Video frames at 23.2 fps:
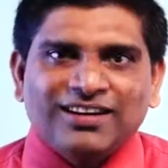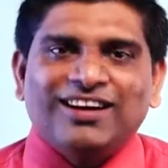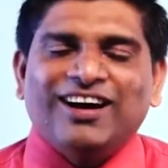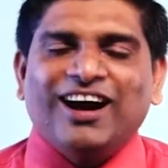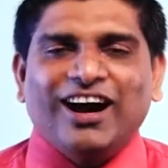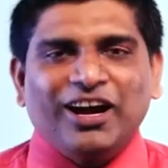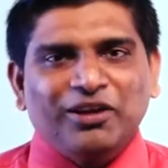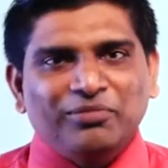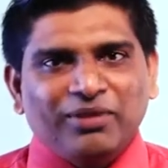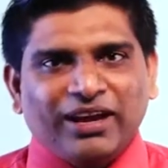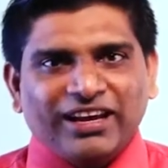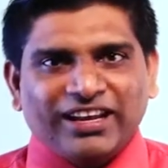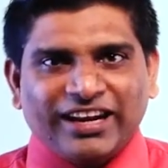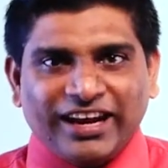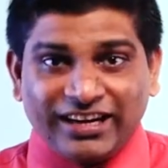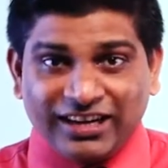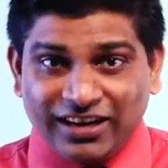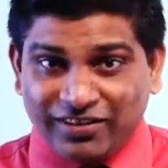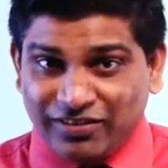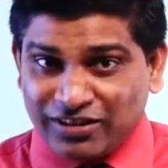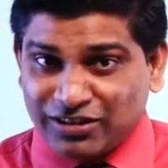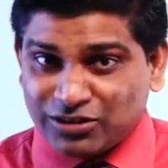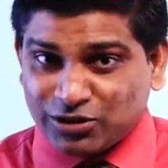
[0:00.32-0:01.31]
Hi, my grade
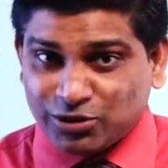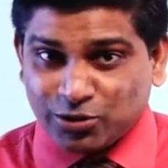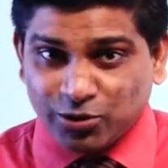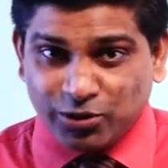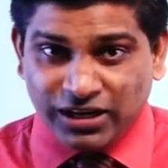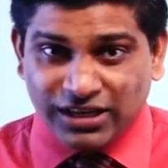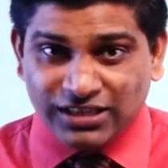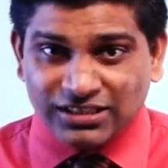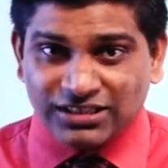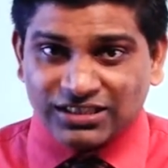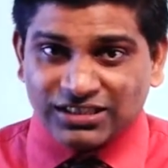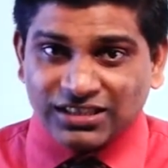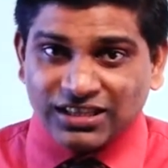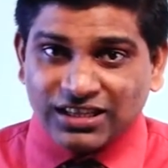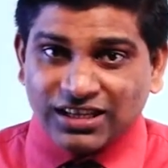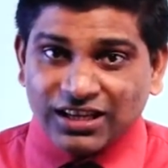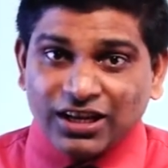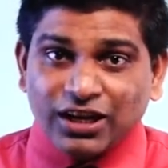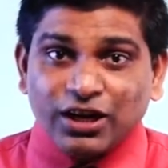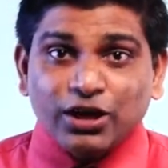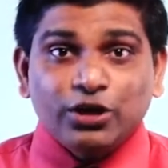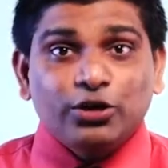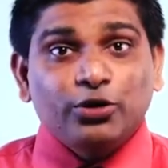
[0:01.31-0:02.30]
11 students.
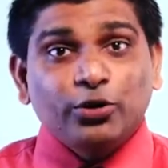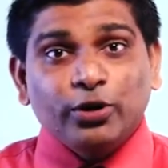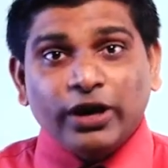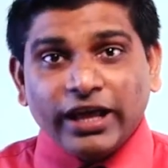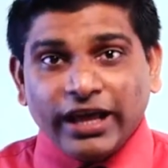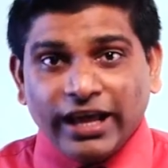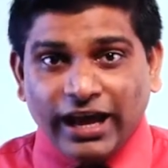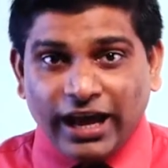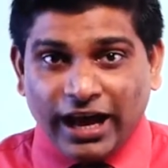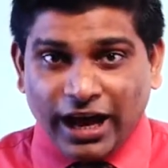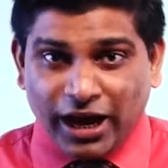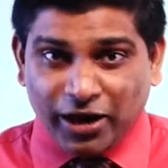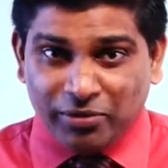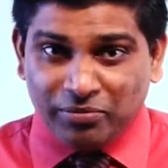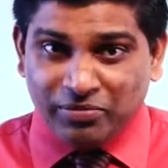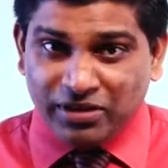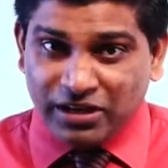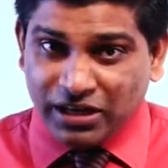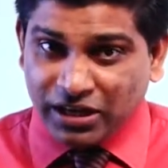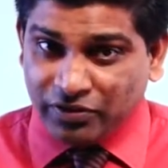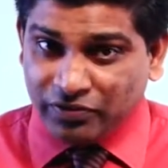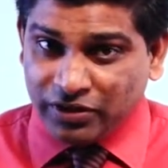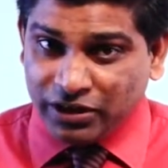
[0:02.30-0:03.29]
Today I am
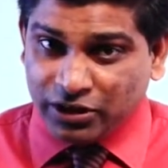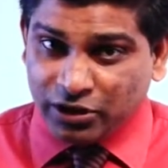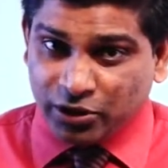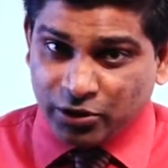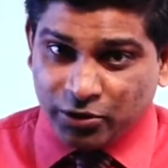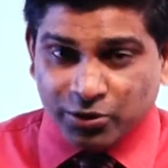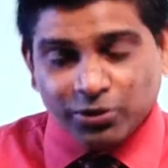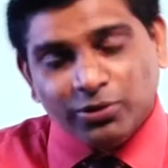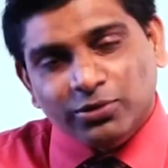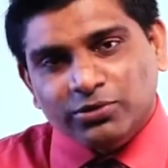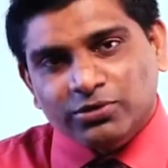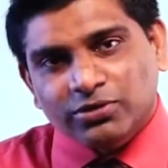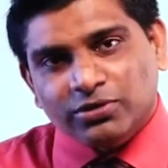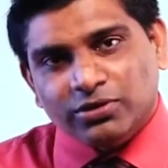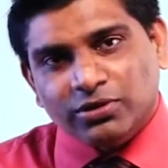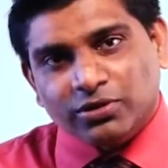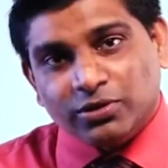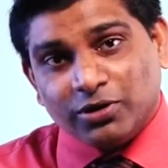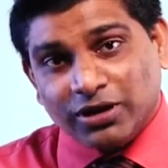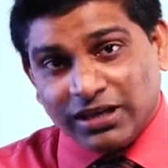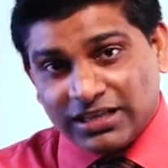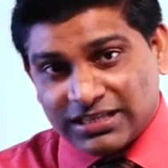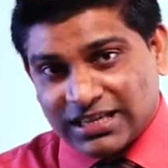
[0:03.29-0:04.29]
here with you
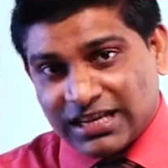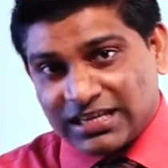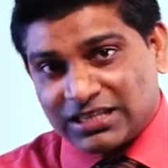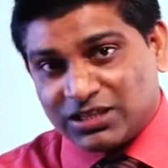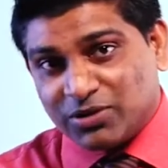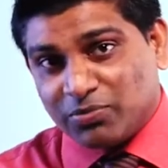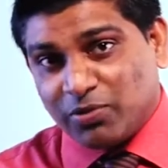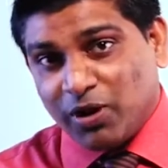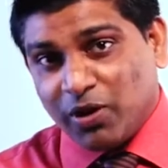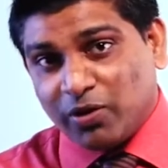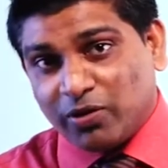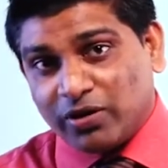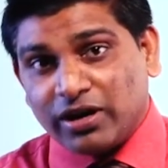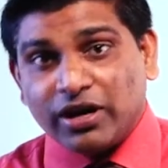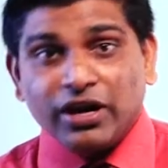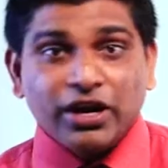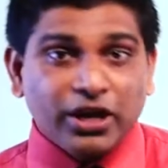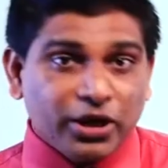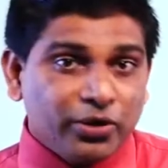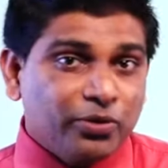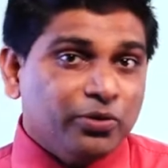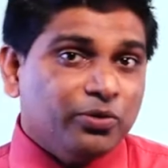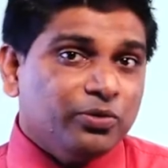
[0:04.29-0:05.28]
to discuss about
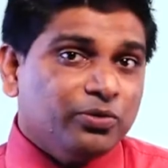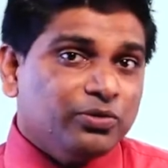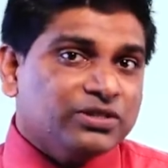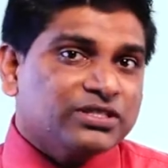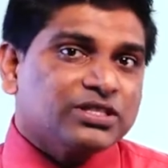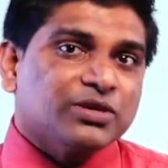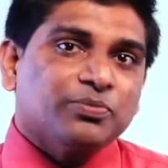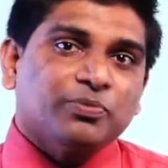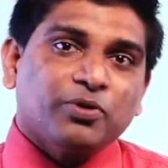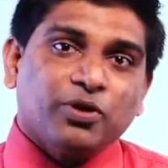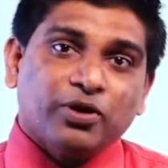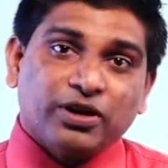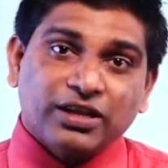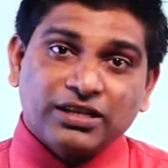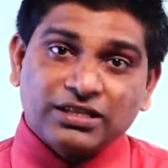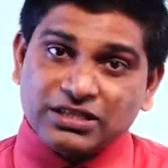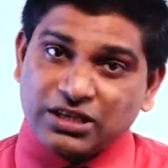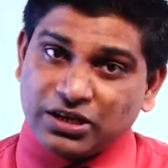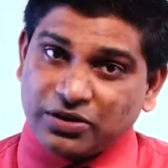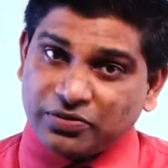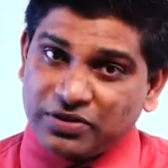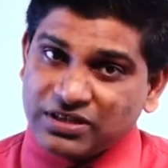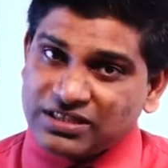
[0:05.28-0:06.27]
new supporting
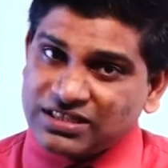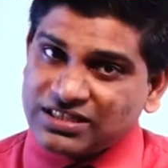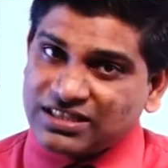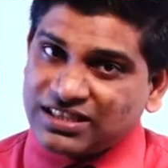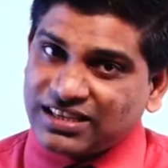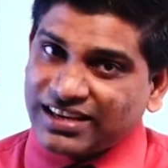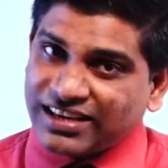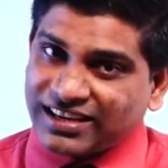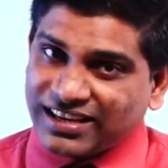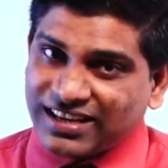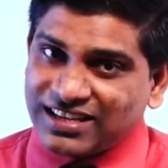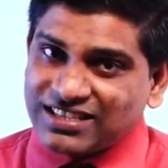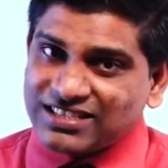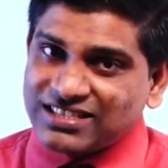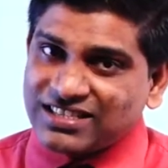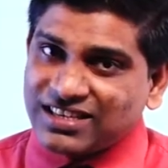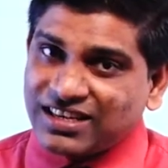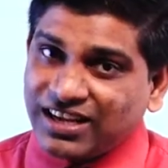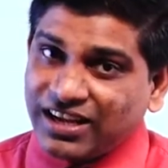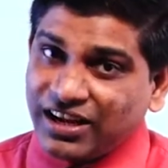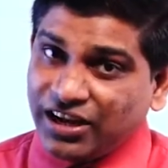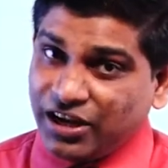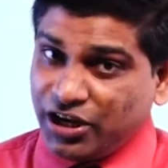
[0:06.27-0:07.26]
service. It is
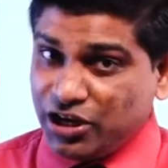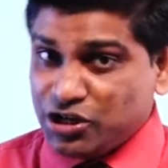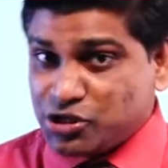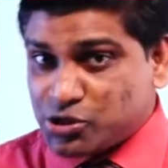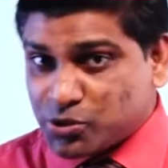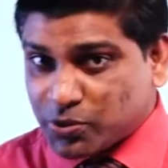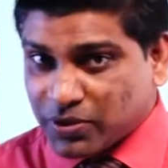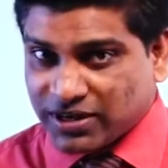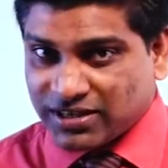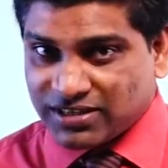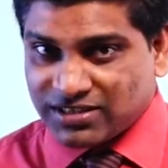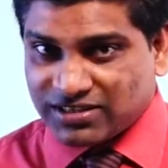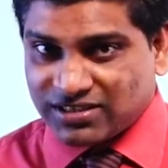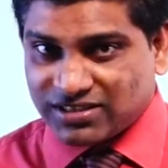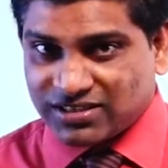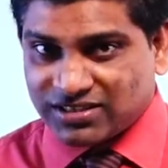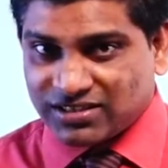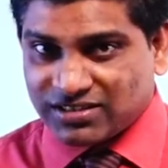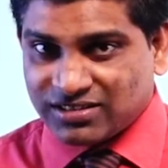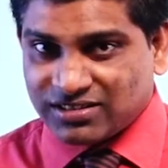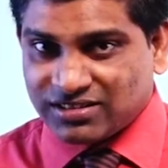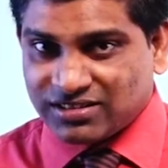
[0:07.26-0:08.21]
insurance.